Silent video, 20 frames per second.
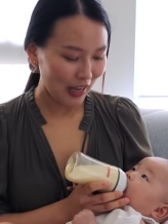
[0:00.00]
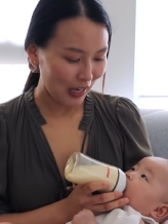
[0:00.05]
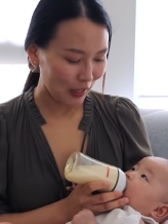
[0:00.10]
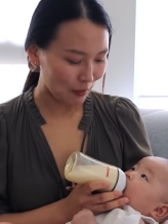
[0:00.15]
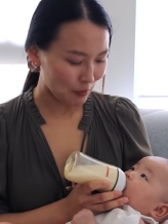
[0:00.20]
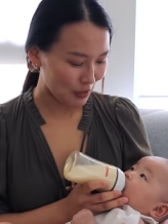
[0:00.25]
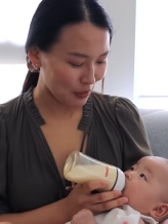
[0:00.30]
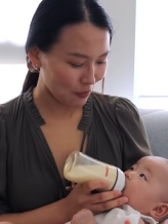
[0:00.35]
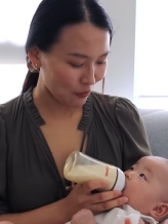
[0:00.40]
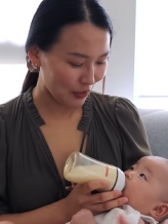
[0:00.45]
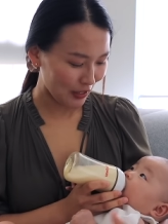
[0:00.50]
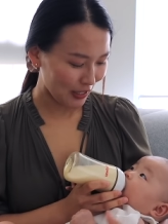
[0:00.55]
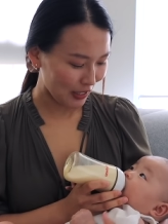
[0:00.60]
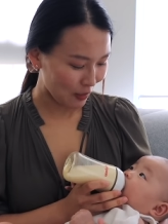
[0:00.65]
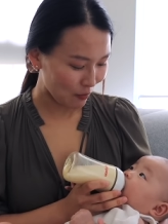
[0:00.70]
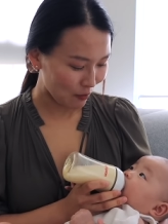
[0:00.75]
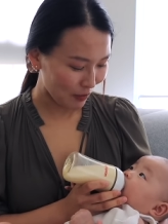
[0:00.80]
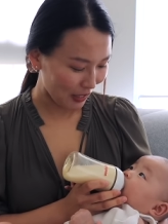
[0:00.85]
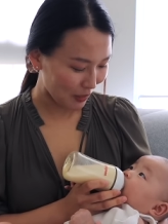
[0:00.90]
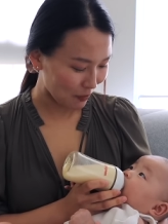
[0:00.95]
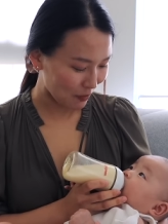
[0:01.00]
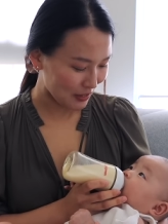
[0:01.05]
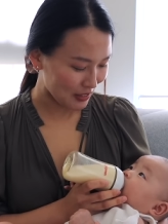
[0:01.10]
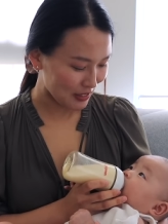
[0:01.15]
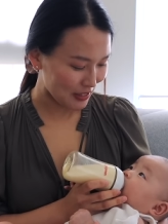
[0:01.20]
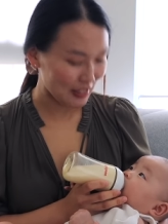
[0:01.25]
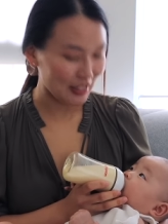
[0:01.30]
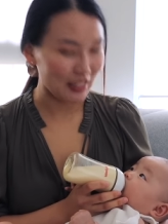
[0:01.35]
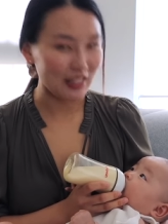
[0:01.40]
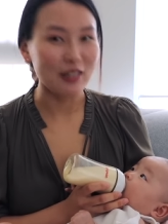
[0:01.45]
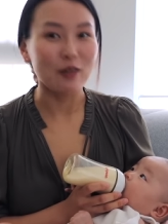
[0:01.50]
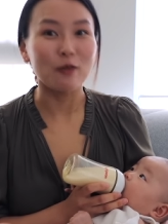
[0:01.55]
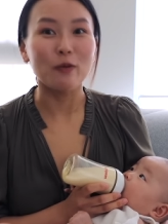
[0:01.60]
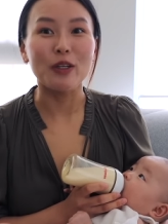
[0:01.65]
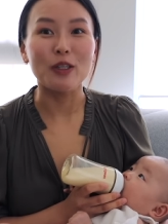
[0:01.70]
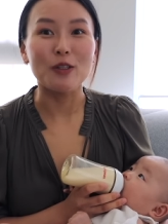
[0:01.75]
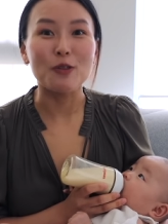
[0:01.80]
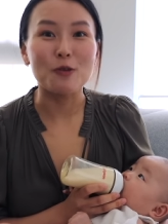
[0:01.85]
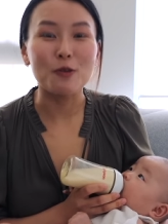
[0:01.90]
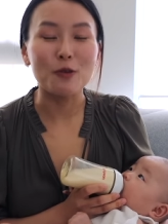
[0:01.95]
I'm just feeding baby C.
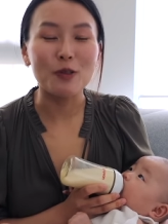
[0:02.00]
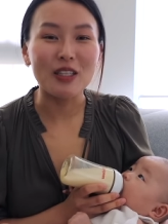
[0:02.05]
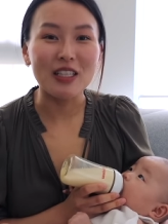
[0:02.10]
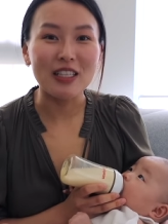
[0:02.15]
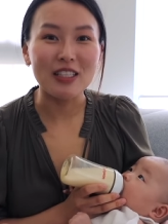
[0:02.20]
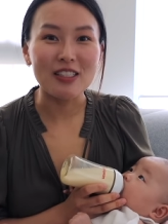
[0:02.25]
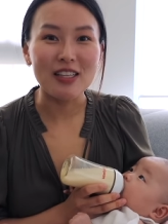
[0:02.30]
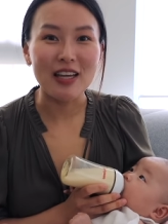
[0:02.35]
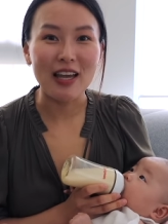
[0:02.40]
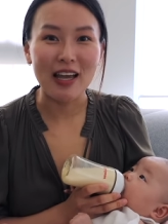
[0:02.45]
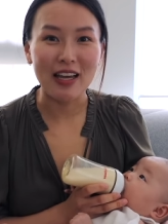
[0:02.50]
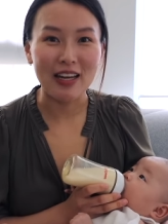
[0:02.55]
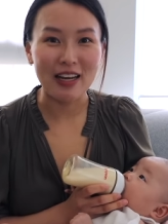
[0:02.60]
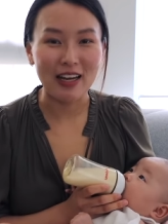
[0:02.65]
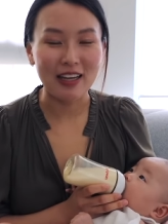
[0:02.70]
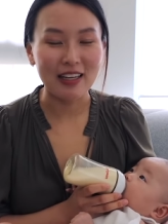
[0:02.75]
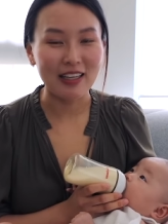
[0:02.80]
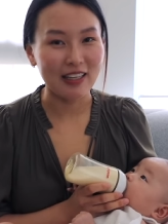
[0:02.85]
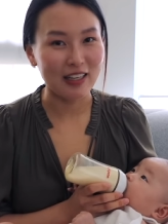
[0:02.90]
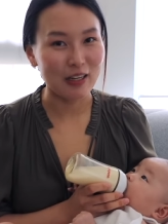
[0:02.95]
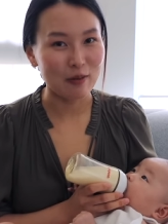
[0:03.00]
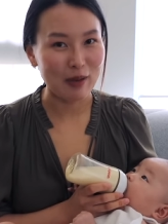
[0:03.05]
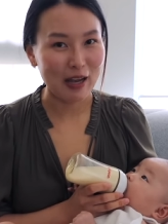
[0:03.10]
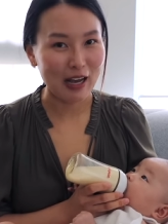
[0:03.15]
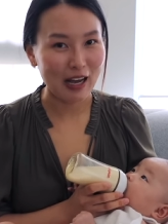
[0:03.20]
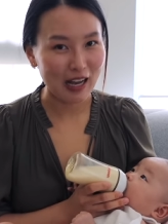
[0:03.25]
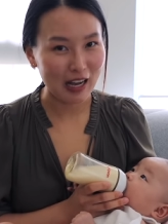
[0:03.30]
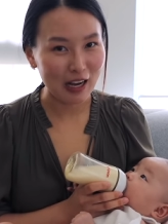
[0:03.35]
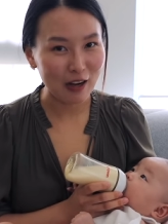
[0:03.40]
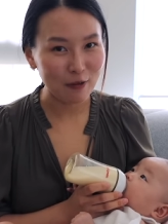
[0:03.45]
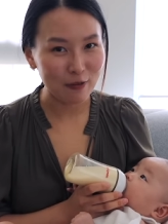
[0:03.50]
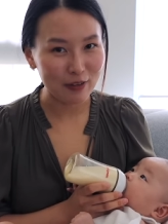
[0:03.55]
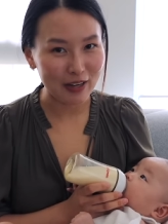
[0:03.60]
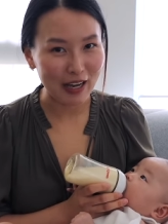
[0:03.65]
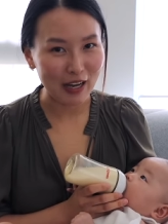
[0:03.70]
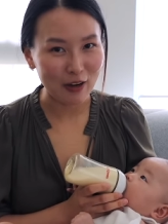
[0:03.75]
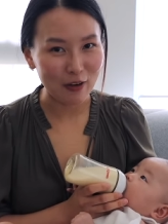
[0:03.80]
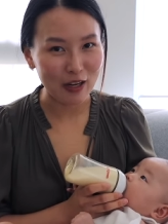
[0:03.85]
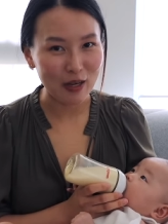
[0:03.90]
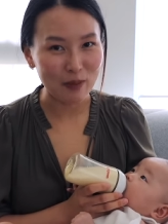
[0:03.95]
We do need to head out in about half an
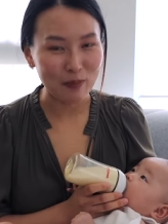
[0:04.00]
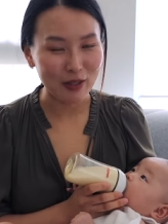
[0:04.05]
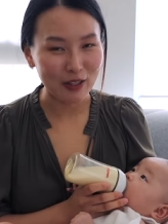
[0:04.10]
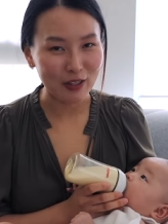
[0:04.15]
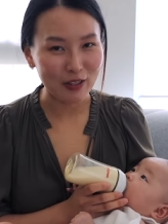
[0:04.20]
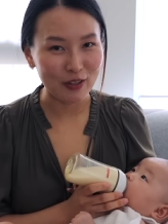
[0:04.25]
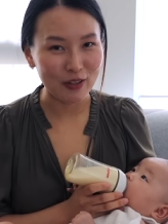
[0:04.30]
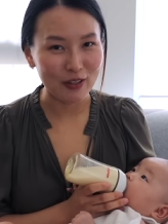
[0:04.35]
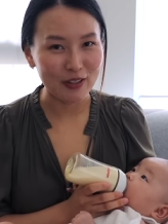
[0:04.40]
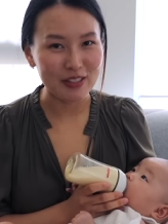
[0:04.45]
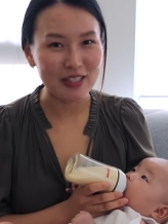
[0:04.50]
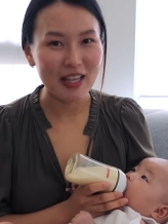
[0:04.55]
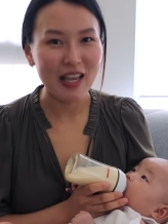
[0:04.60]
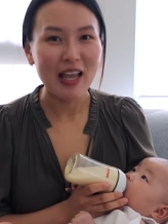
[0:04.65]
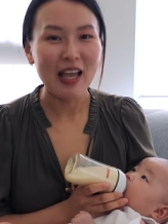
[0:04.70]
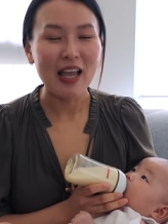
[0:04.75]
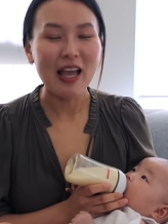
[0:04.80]
hour because